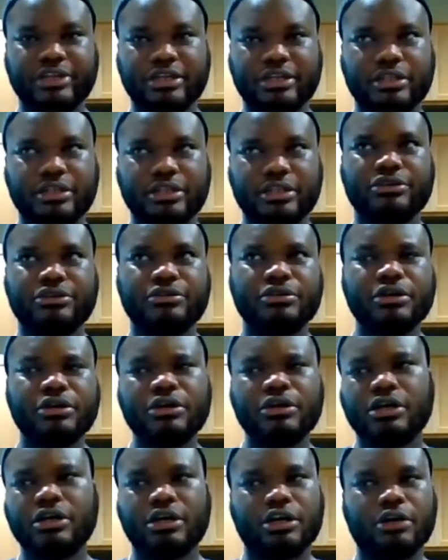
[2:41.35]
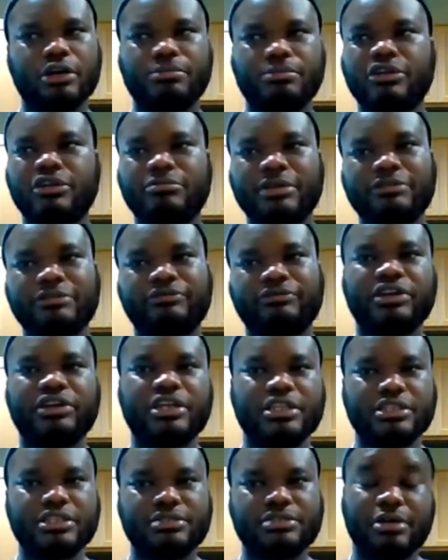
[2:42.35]
And then, a couple of my
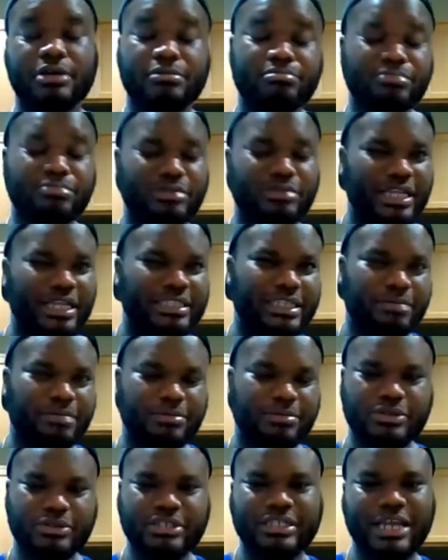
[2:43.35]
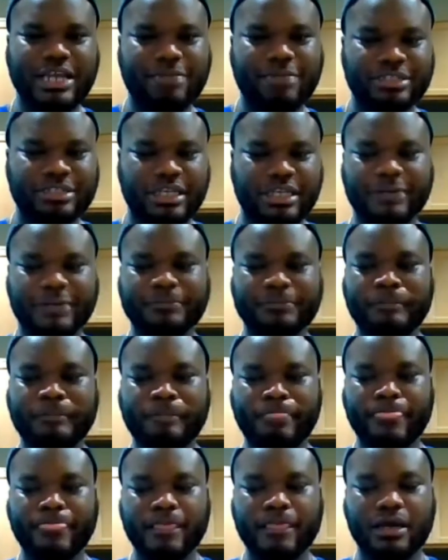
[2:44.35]
friends, probably at that time it was Snapchat,
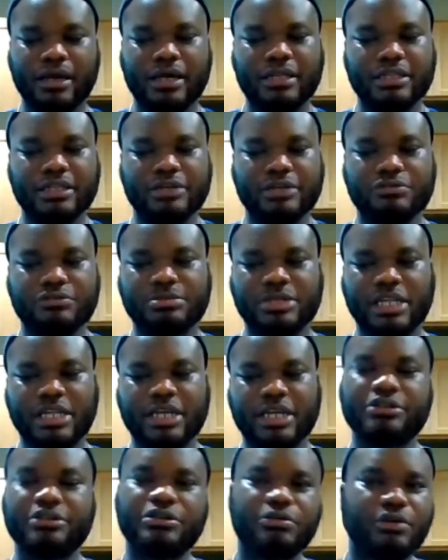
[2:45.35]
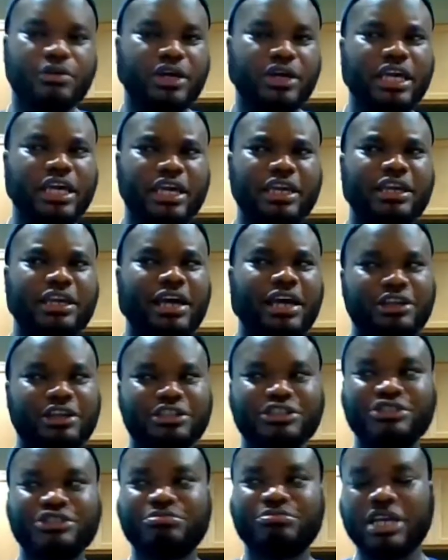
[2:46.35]
and they would be like, hey, how
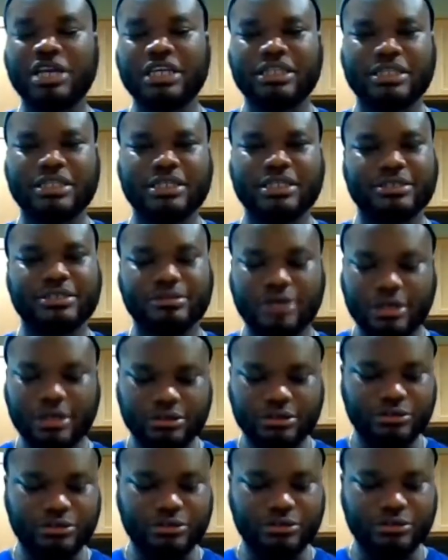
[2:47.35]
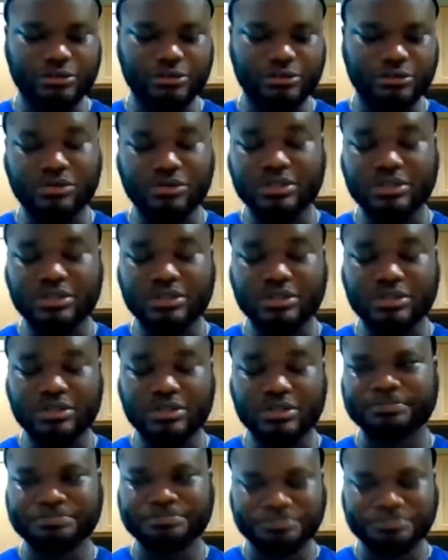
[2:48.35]
did you make this? So I'll go on my notes app